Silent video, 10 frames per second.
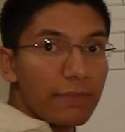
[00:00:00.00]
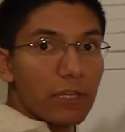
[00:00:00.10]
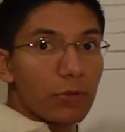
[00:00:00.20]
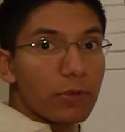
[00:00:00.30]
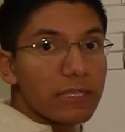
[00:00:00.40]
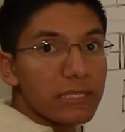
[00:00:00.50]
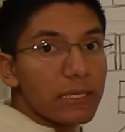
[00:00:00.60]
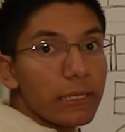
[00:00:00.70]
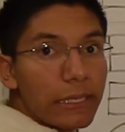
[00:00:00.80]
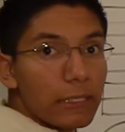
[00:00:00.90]

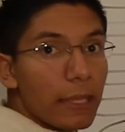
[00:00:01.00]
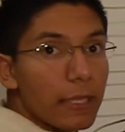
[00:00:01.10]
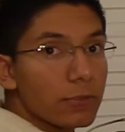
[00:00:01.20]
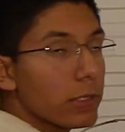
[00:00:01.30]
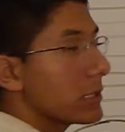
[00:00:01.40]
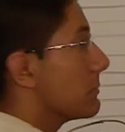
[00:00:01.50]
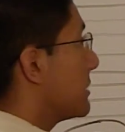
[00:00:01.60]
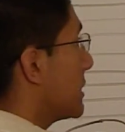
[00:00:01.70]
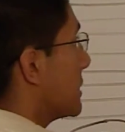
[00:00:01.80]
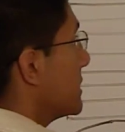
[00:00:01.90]
increasing electrons,
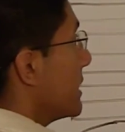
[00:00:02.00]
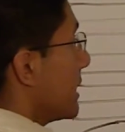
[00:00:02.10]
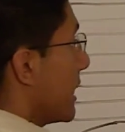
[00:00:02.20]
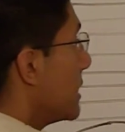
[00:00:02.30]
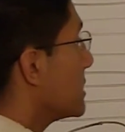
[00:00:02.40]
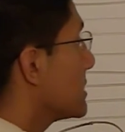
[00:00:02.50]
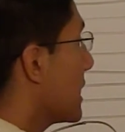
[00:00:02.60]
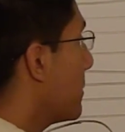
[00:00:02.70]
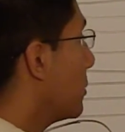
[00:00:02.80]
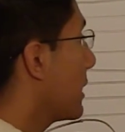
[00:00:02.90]
because in the
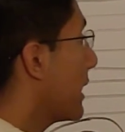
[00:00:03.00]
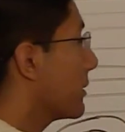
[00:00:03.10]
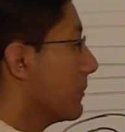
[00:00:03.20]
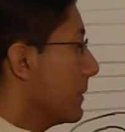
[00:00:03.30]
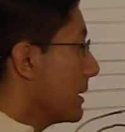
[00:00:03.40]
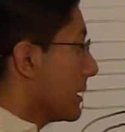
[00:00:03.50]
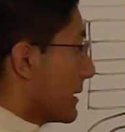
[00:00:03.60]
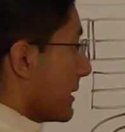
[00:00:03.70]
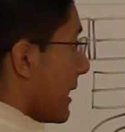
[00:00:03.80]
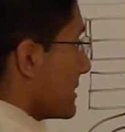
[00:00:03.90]
stable atom,
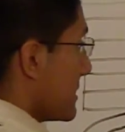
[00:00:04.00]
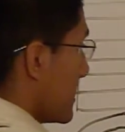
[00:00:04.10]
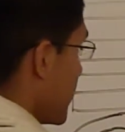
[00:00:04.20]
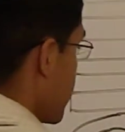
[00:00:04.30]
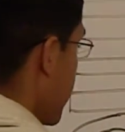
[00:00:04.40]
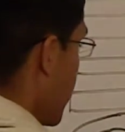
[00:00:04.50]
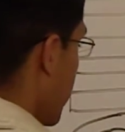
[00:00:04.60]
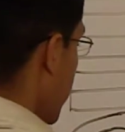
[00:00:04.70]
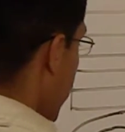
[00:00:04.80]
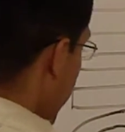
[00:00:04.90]
as in these here,
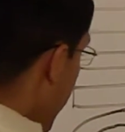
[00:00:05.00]
the